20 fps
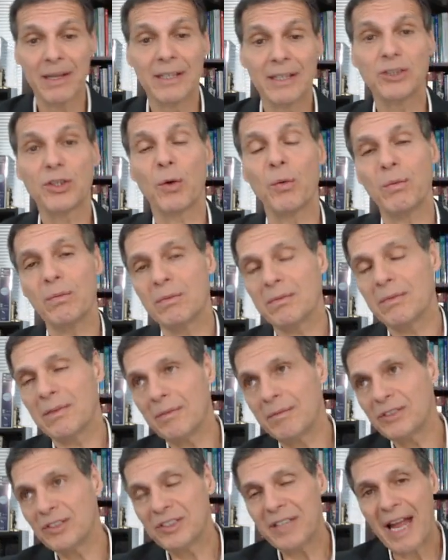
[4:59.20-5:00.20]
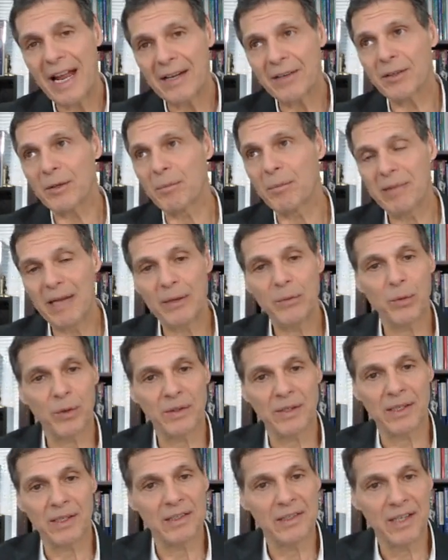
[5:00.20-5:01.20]
So standard blood
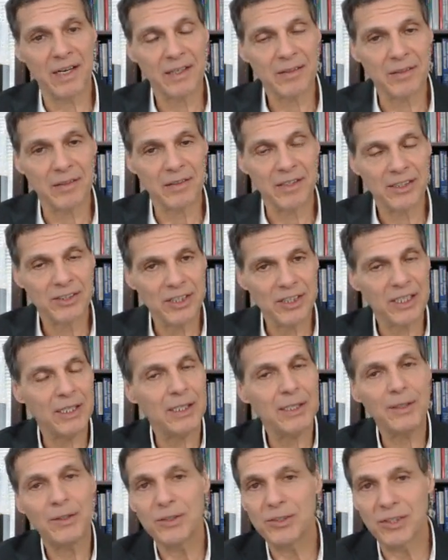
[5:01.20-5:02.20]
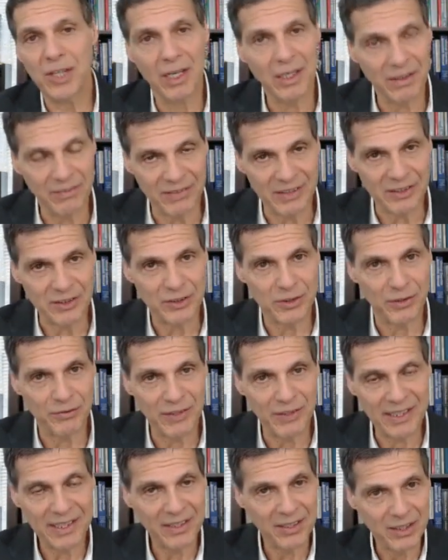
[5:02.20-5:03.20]
work that a doctor does includes all of these. So
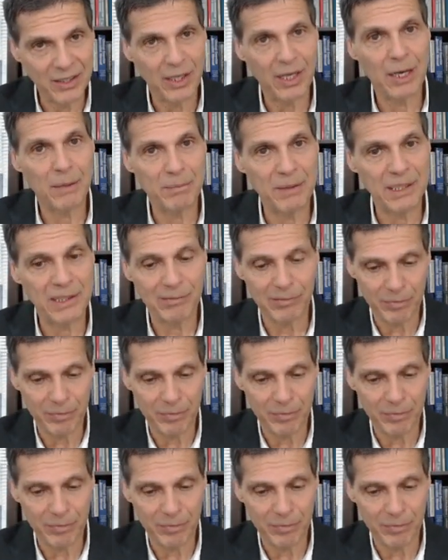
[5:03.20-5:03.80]
if you get a copy of the